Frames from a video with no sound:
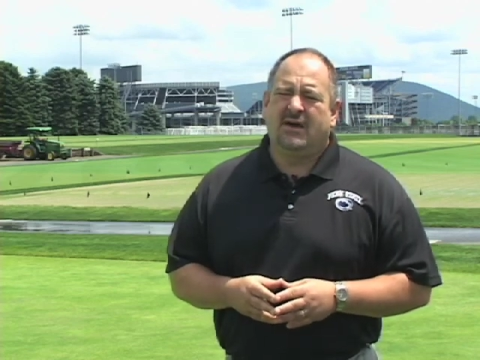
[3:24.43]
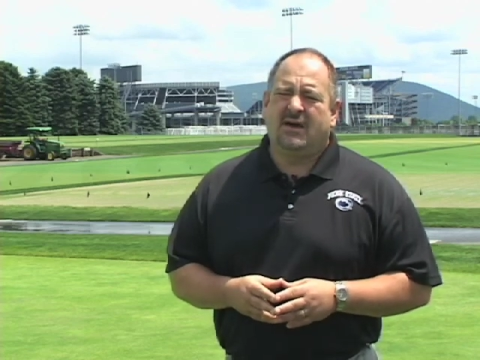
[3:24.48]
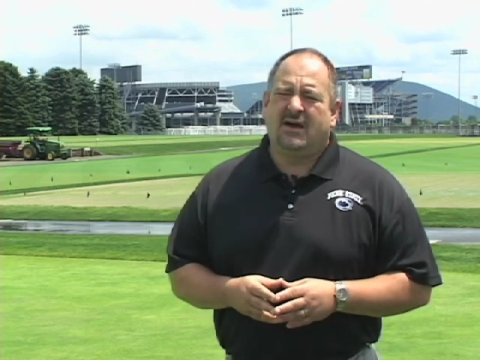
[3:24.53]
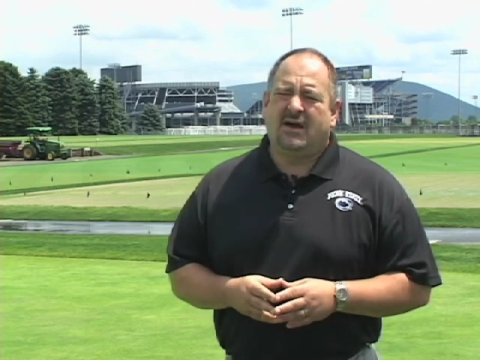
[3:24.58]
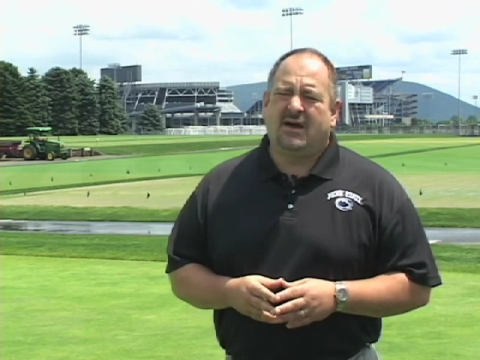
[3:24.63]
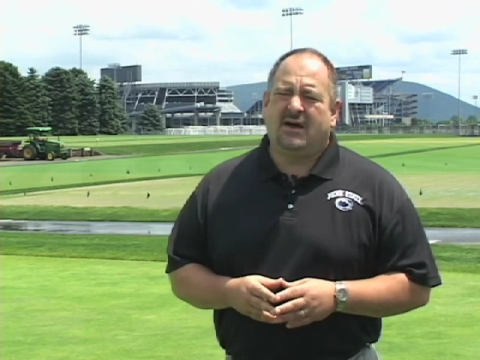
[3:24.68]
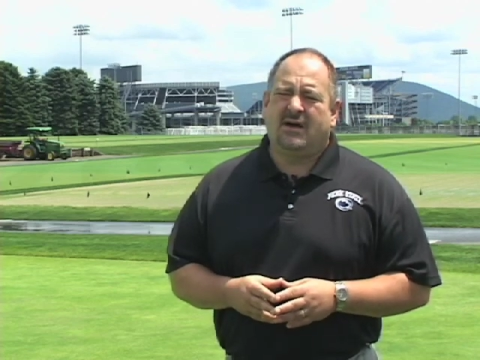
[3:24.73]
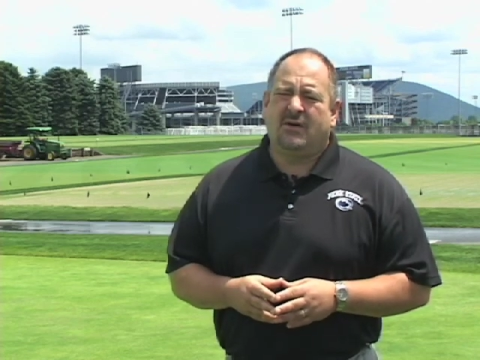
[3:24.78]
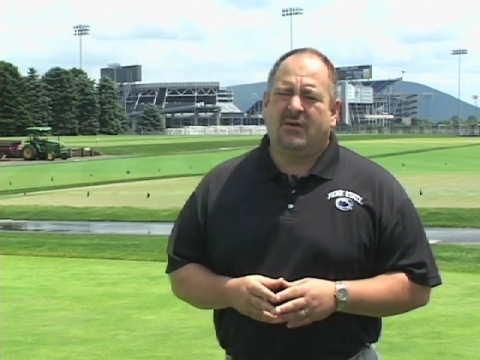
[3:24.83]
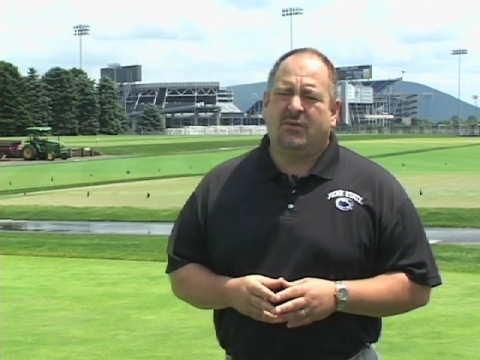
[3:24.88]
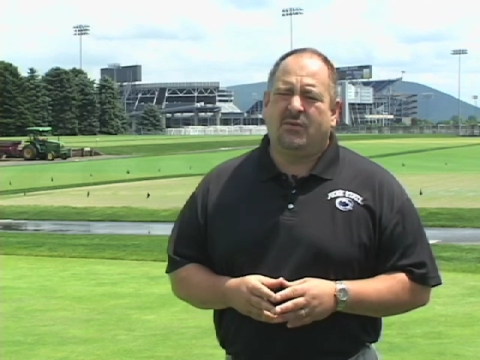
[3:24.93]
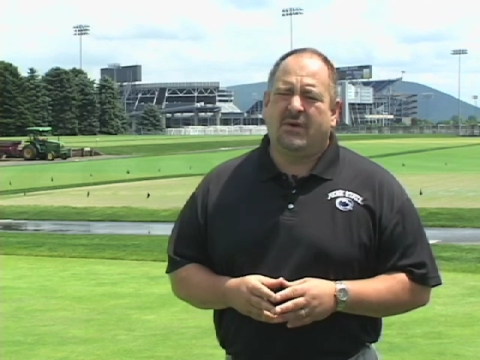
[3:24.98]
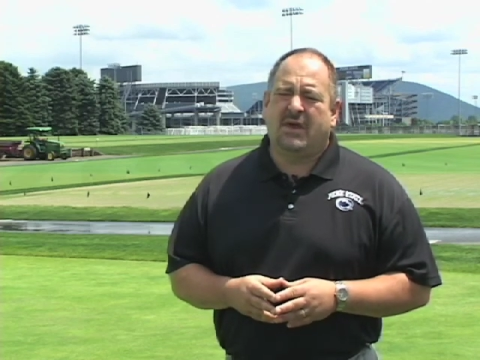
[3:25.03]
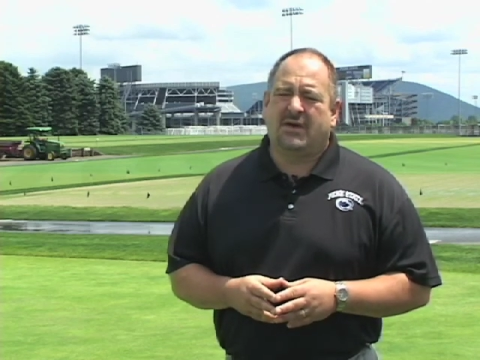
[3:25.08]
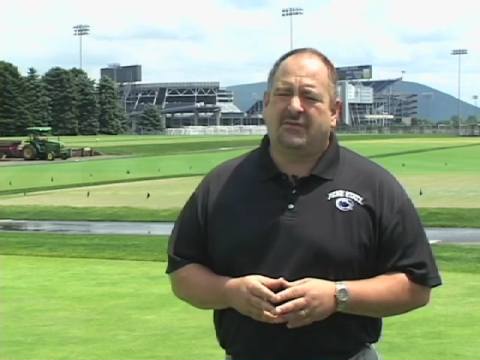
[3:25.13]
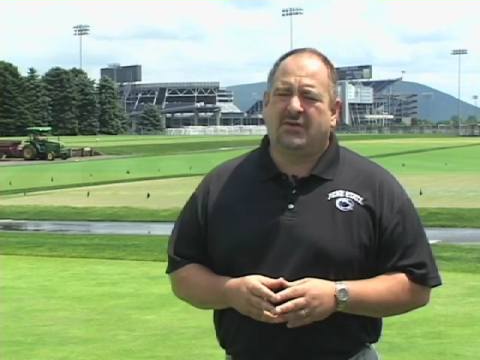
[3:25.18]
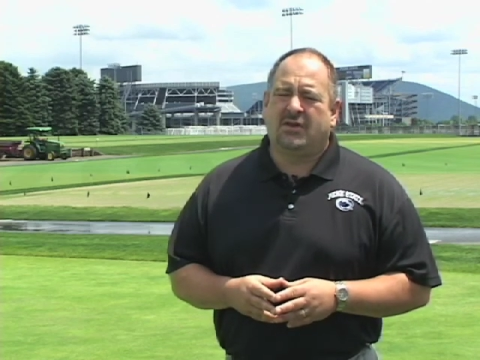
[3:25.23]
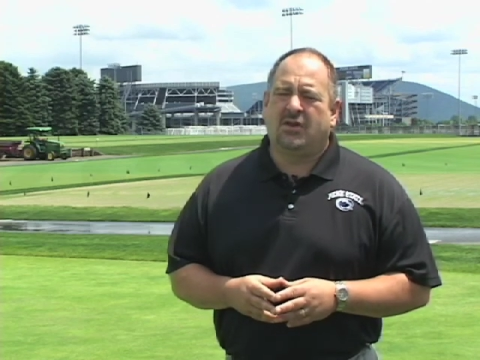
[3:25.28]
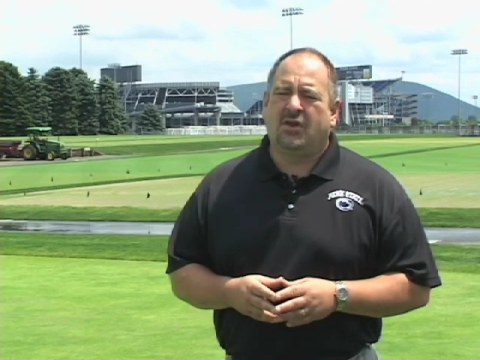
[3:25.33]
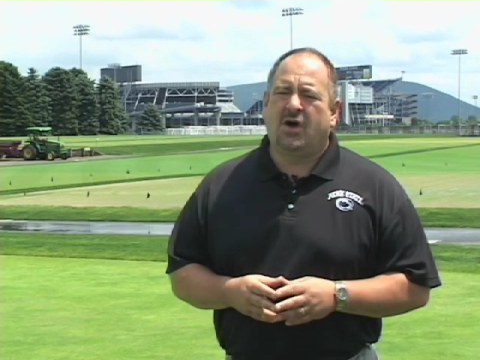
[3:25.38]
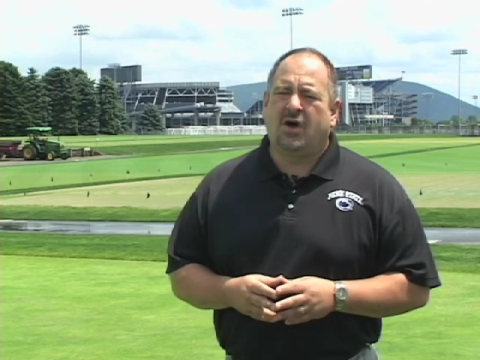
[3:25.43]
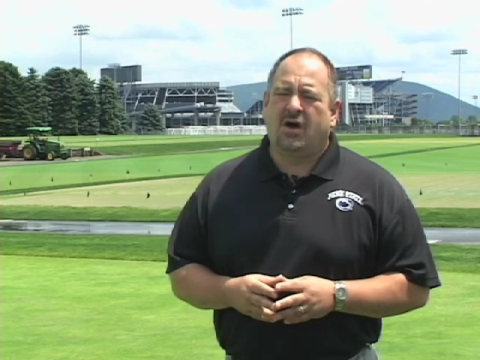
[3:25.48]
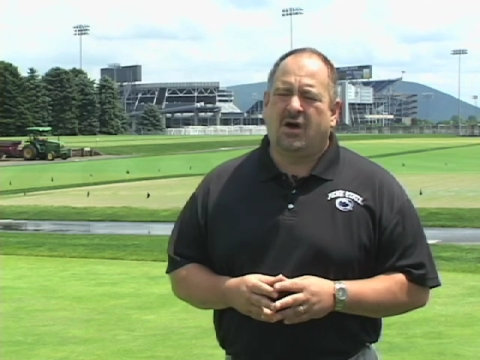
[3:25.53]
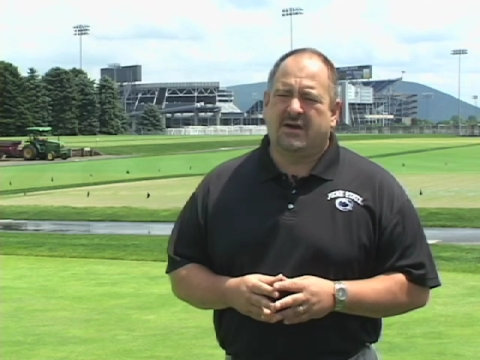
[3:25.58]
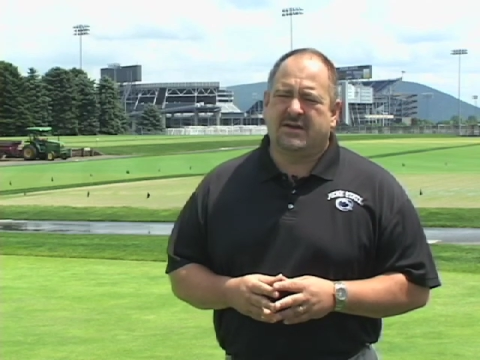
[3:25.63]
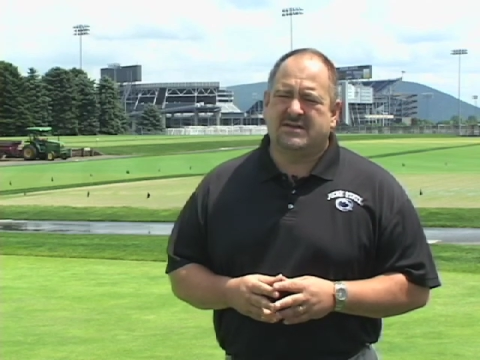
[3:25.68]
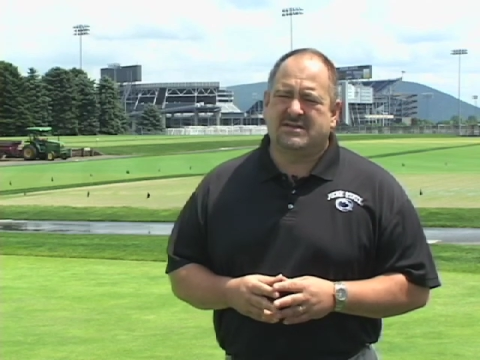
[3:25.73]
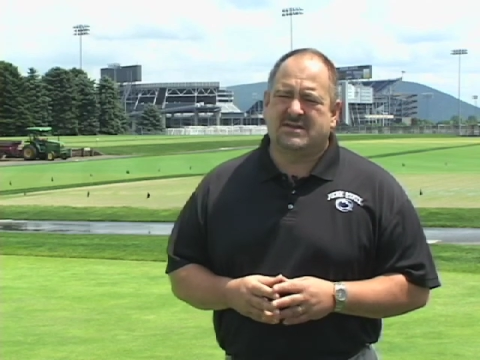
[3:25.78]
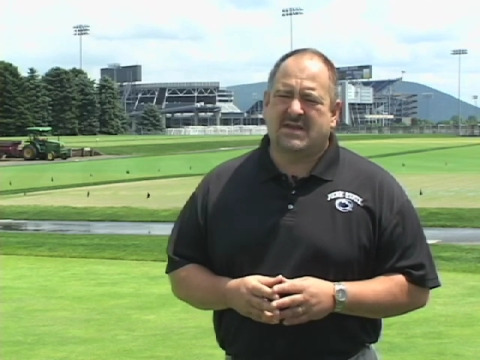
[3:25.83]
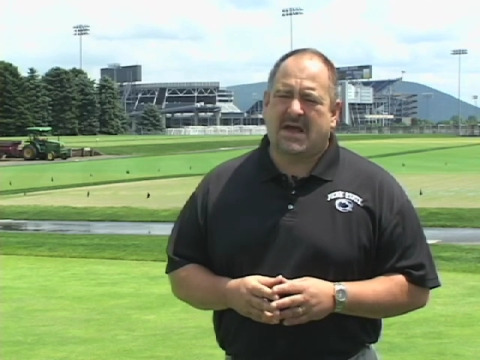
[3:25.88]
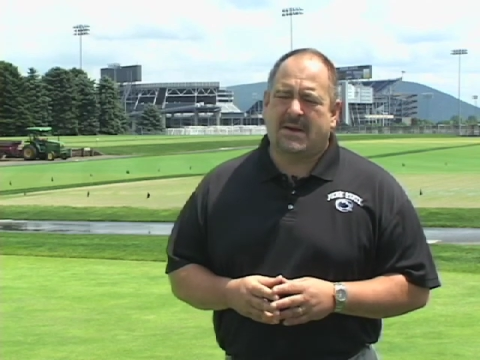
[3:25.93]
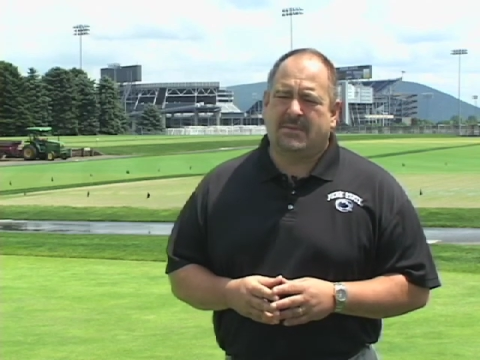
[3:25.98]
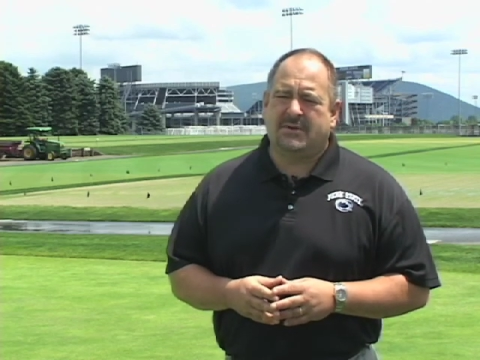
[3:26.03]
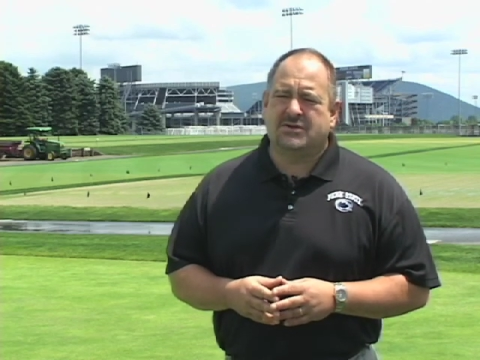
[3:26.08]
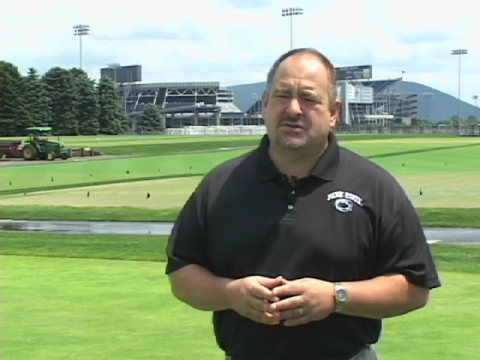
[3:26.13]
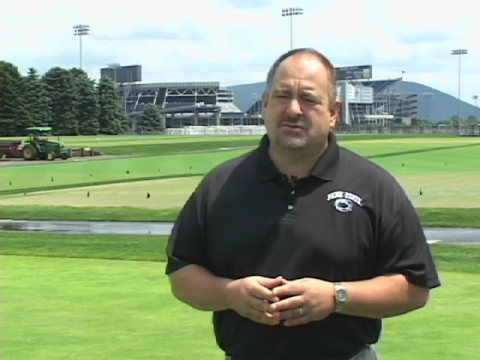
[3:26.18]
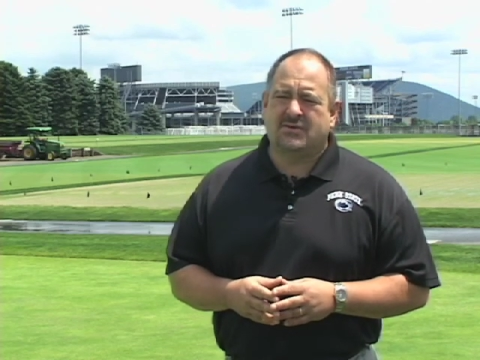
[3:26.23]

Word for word: Uh, we have a long established